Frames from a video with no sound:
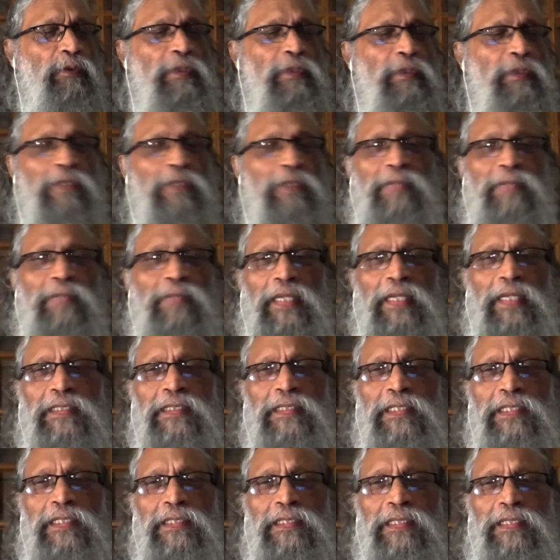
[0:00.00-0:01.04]

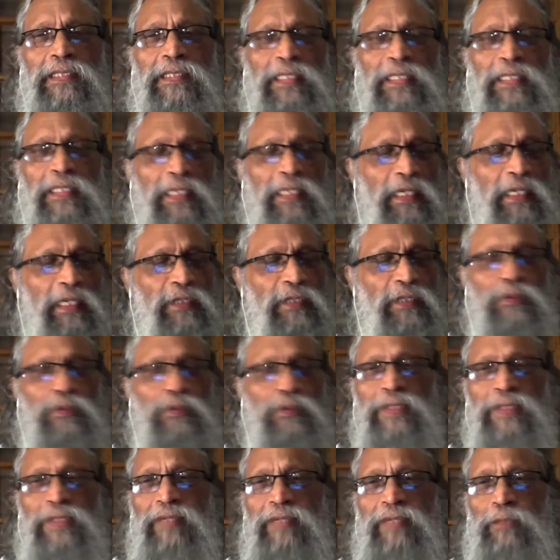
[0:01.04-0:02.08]
practice in a
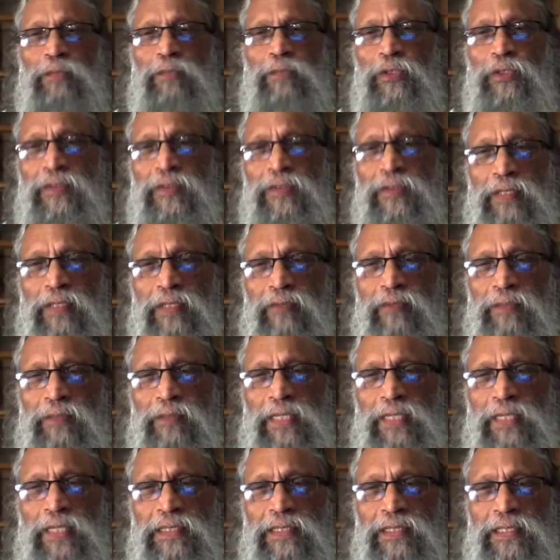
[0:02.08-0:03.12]
conducive atmosphere for
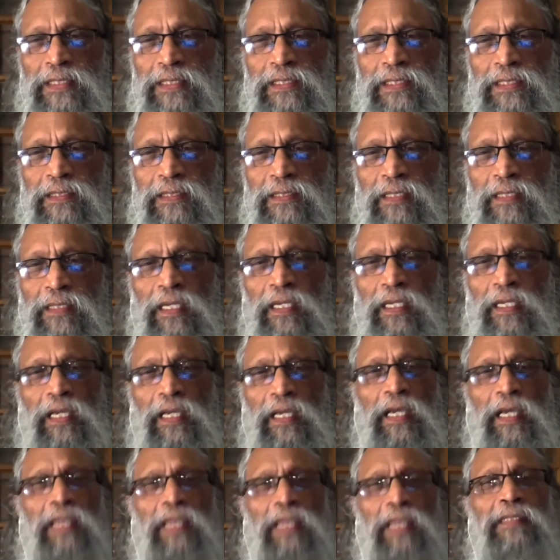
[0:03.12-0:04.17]
practice,
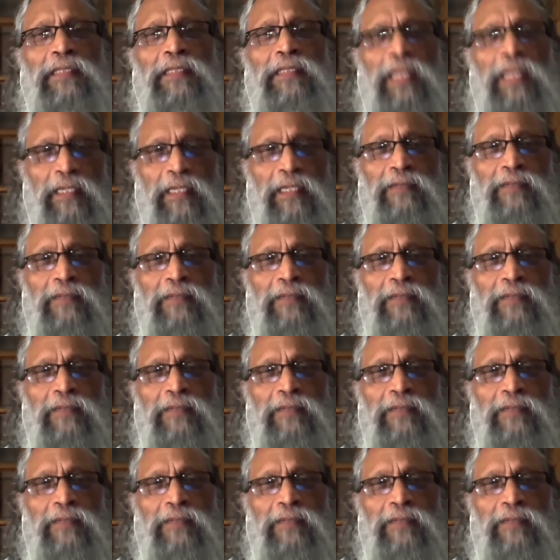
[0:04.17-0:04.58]
and then